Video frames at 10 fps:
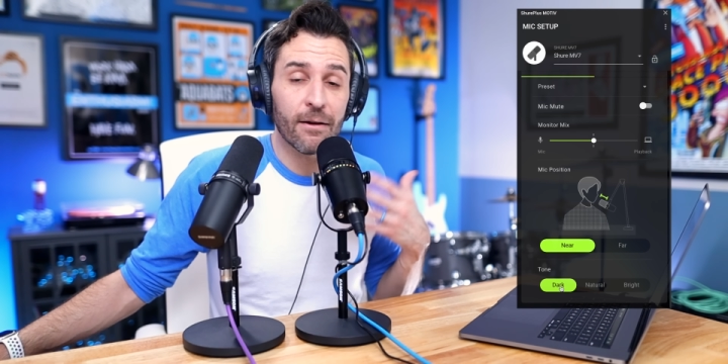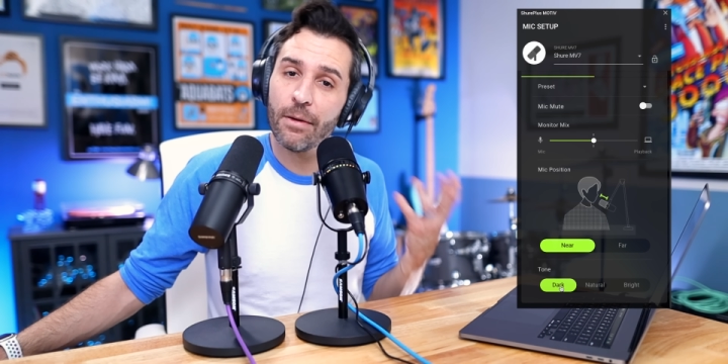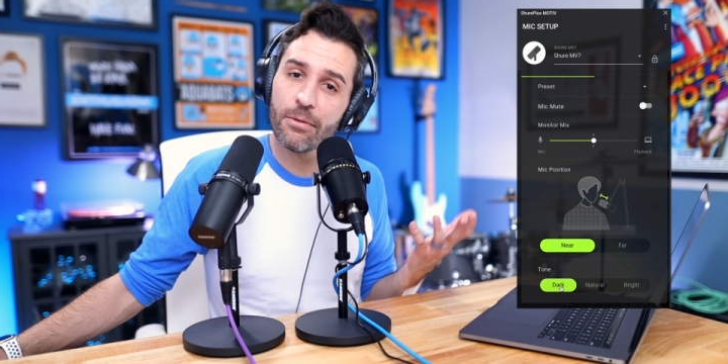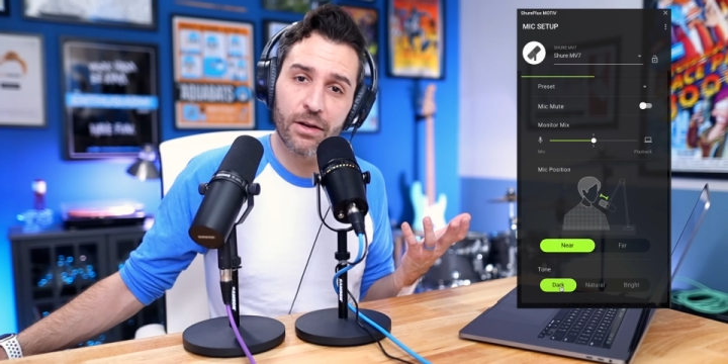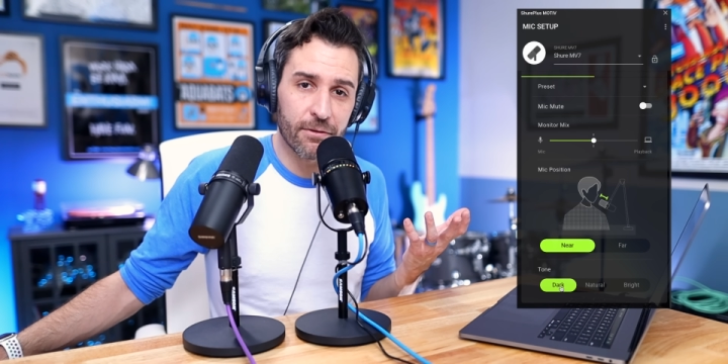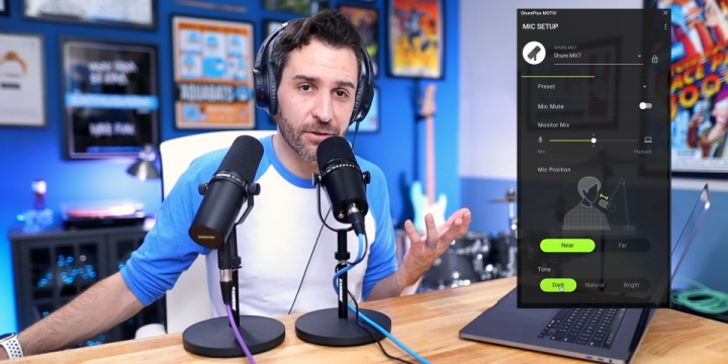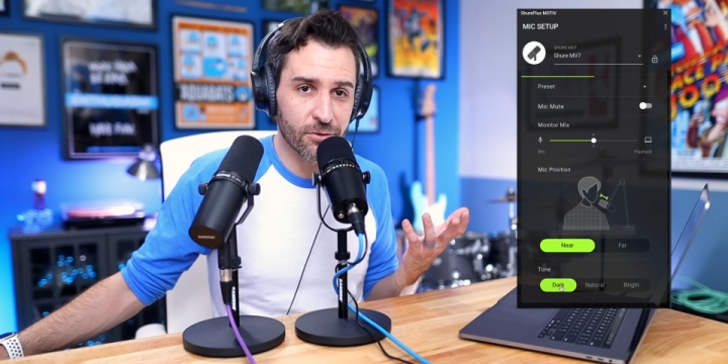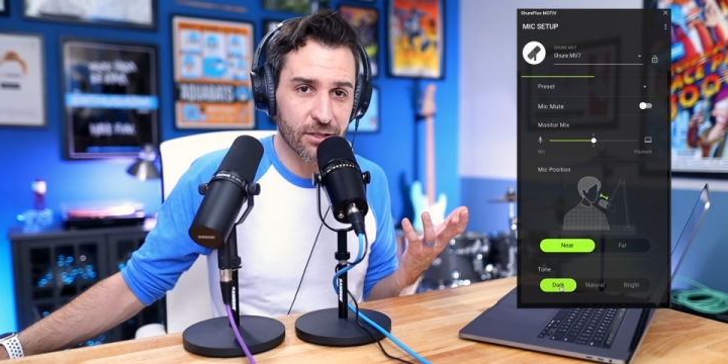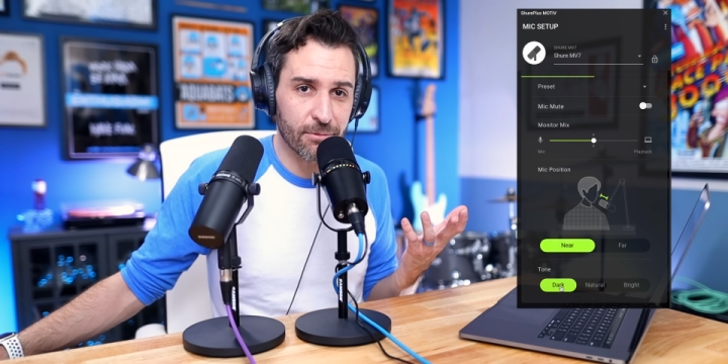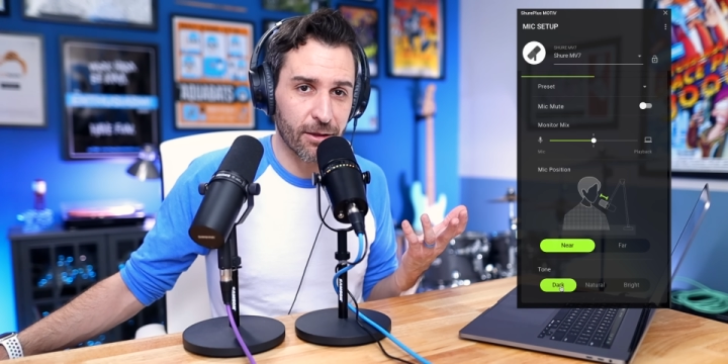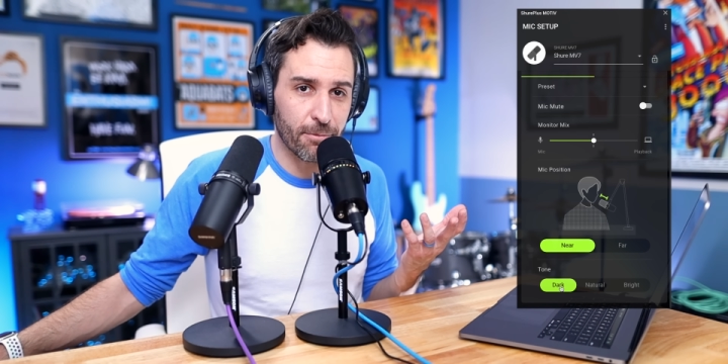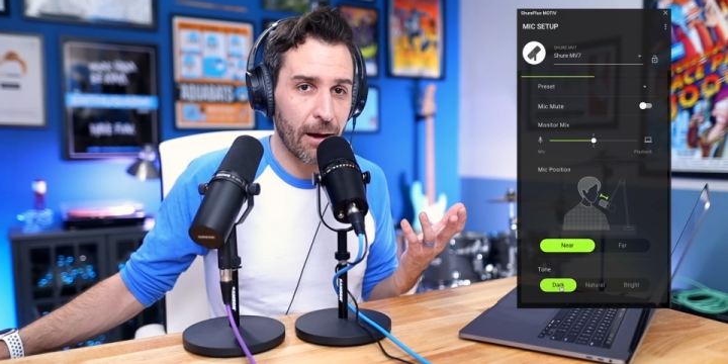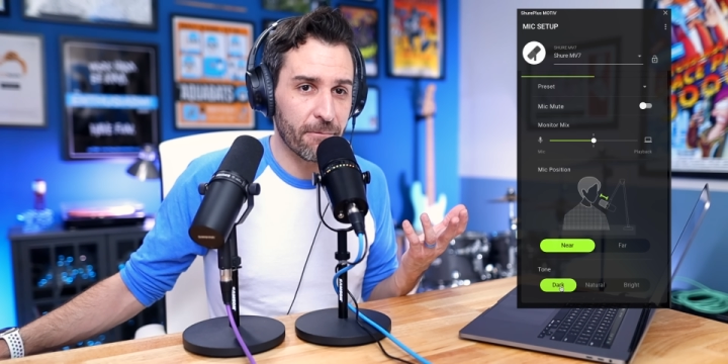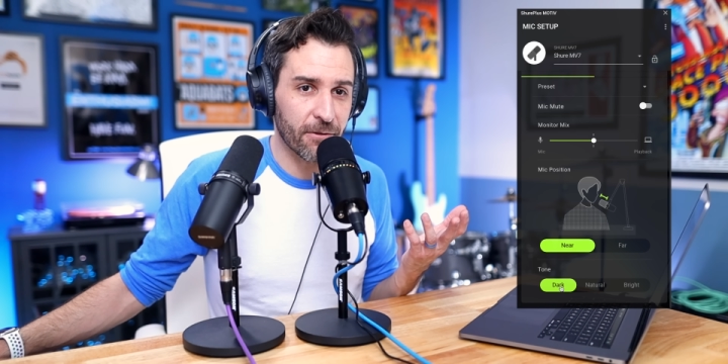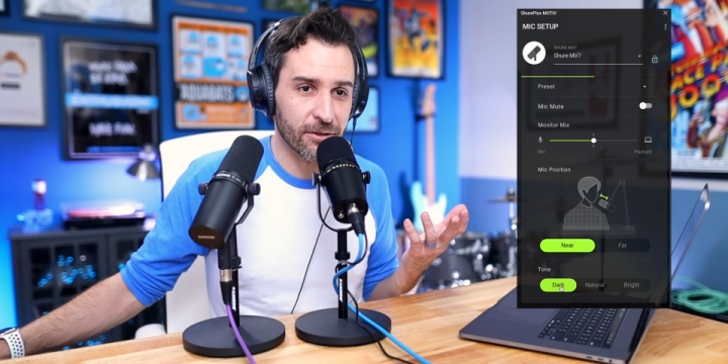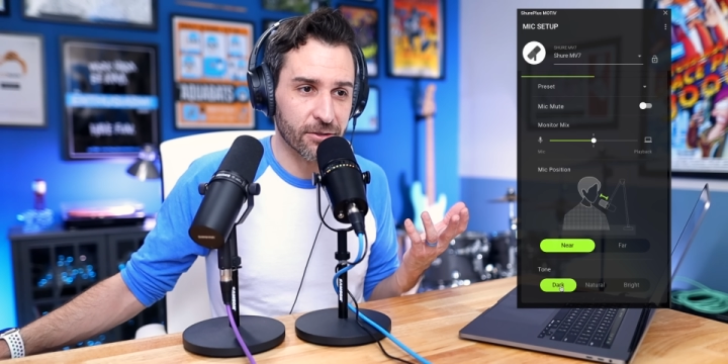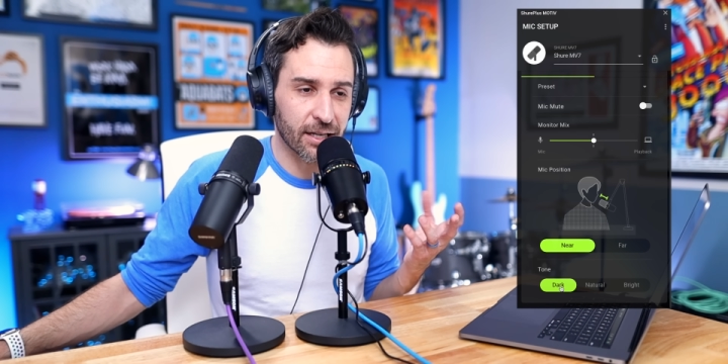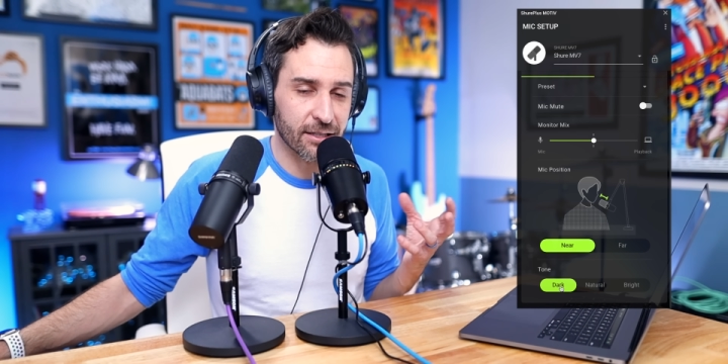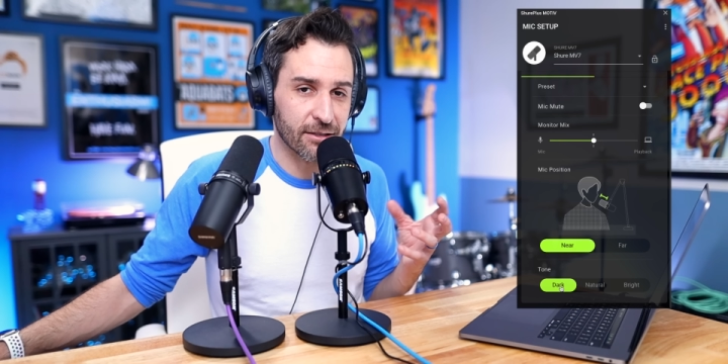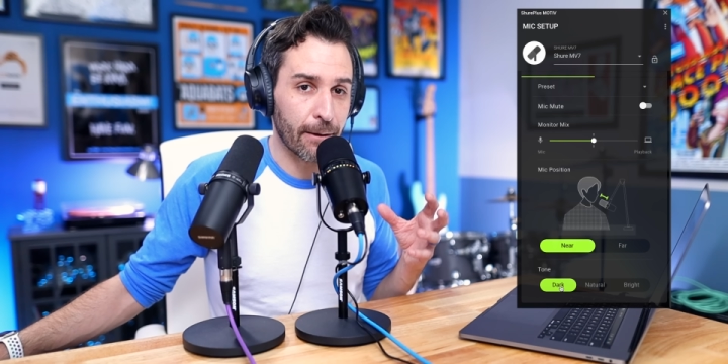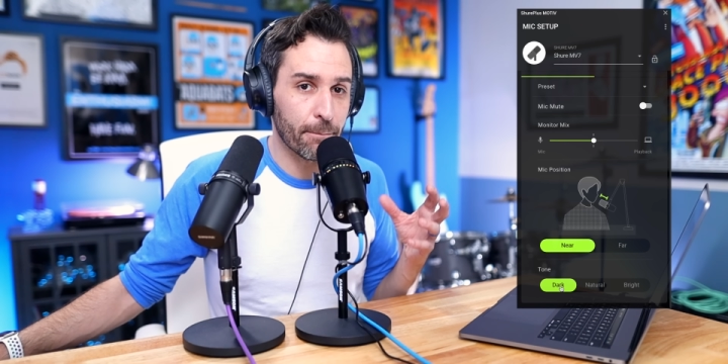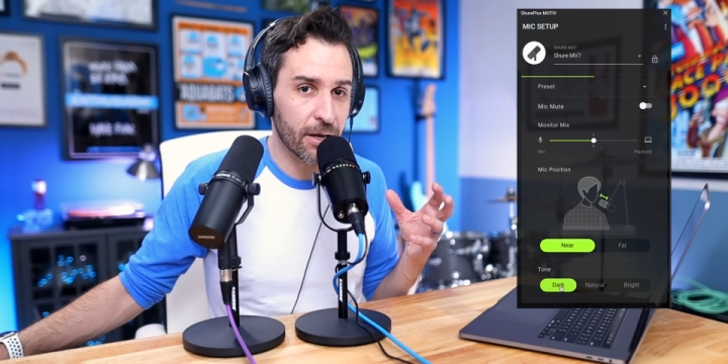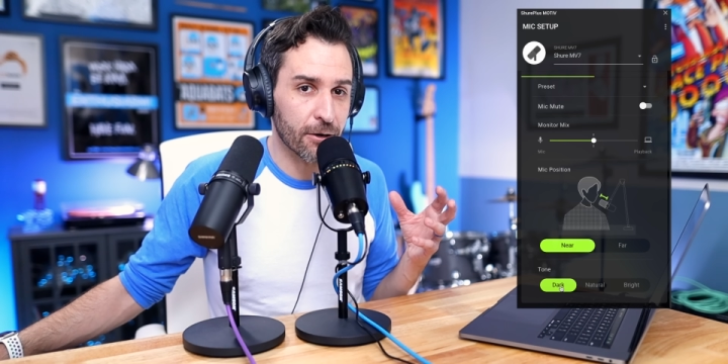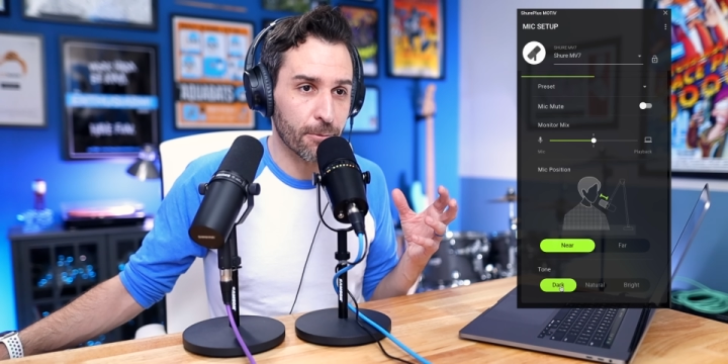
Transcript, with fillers: Maybe we could even do some of the pop filter tests like Peter,